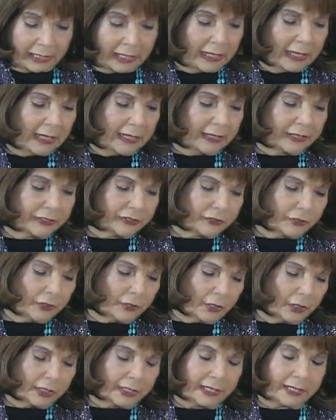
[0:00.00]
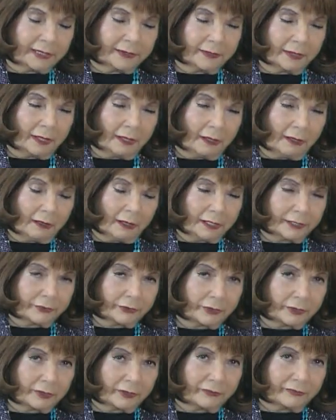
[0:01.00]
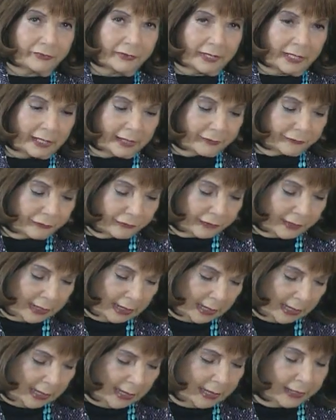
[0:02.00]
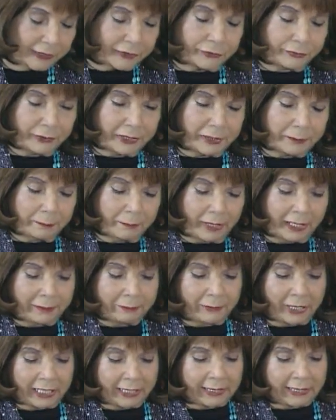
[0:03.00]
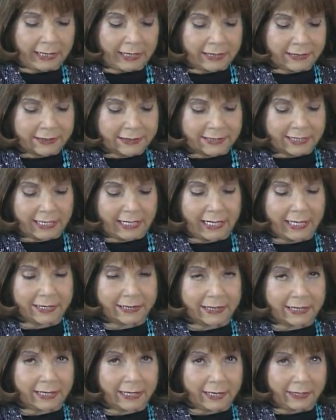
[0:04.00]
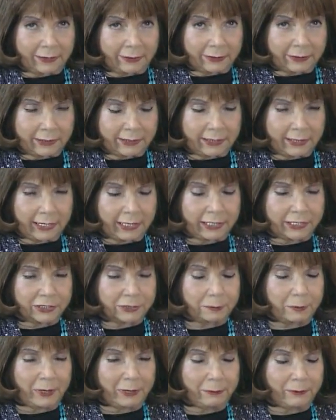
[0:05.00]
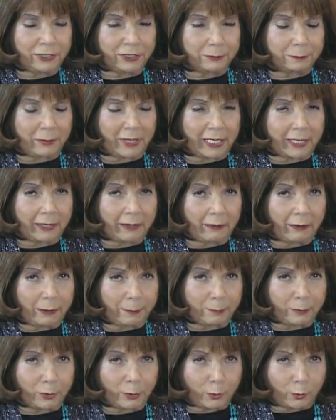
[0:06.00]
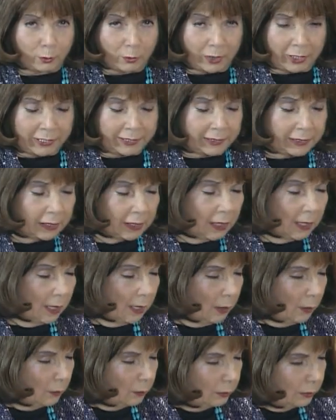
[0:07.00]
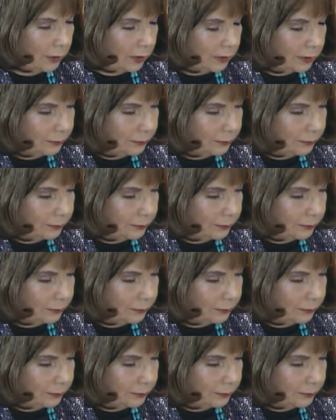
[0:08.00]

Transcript: It's called In the Heart of Life. It's written by my guest, Kathy Eldon. It's published by HarperOne. Welcome,